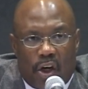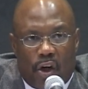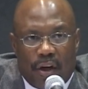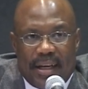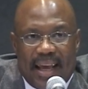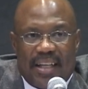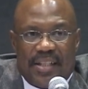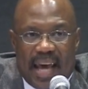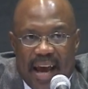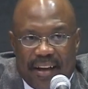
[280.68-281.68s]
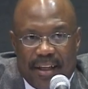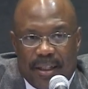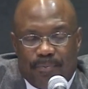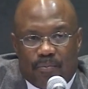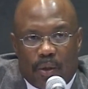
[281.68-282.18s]
On next Saturday,
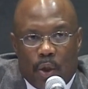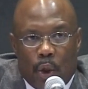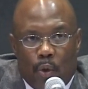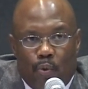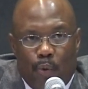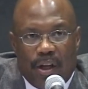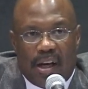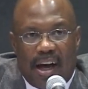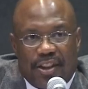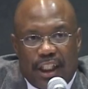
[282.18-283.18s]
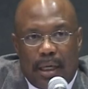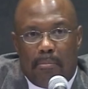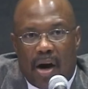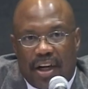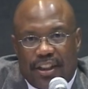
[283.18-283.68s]
we're launching a
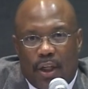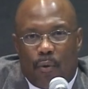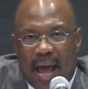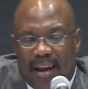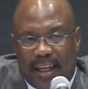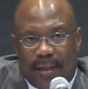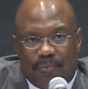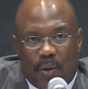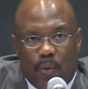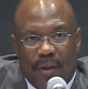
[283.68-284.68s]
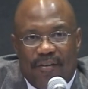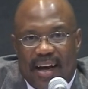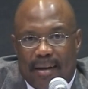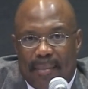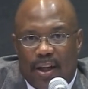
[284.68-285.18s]
march and rally. We've
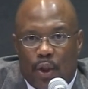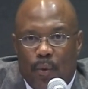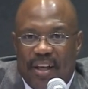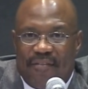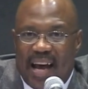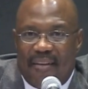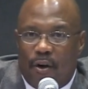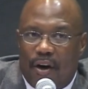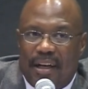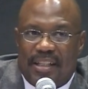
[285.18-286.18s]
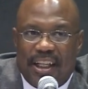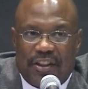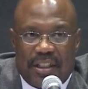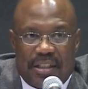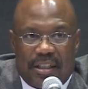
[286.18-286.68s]
got about 25
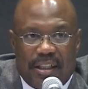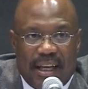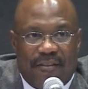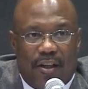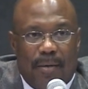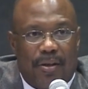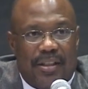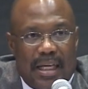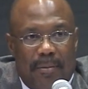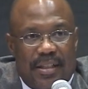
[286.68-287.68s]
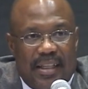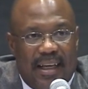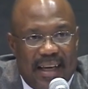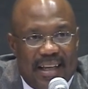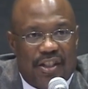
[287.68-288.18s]
organizations that have come to the table to say,
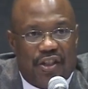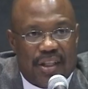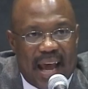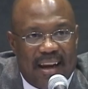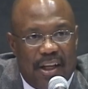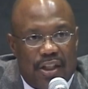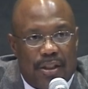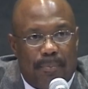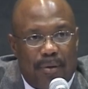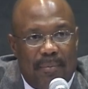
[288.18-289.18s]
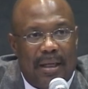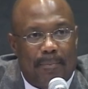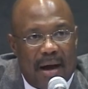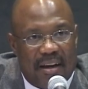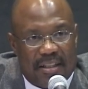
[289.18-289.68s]
let's challenge public
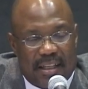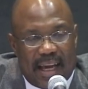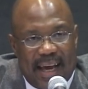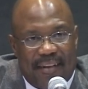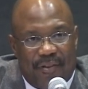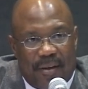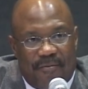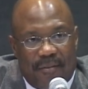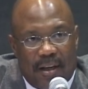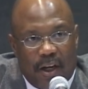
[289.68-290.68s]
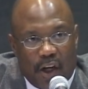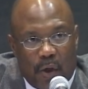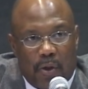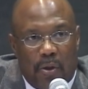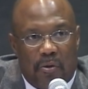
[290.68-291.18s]
policy at the
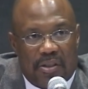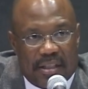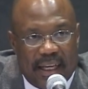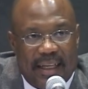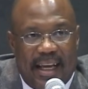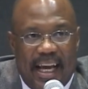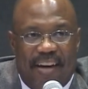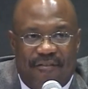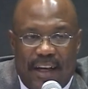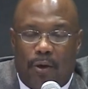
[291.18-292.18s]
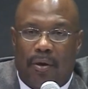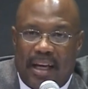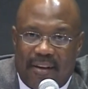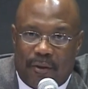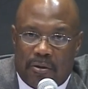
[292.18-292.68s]
local, state, and federal
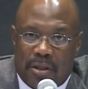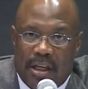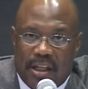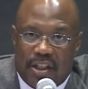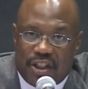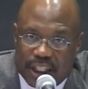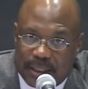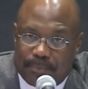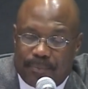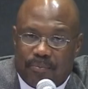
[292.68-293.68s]
levels. CHIP,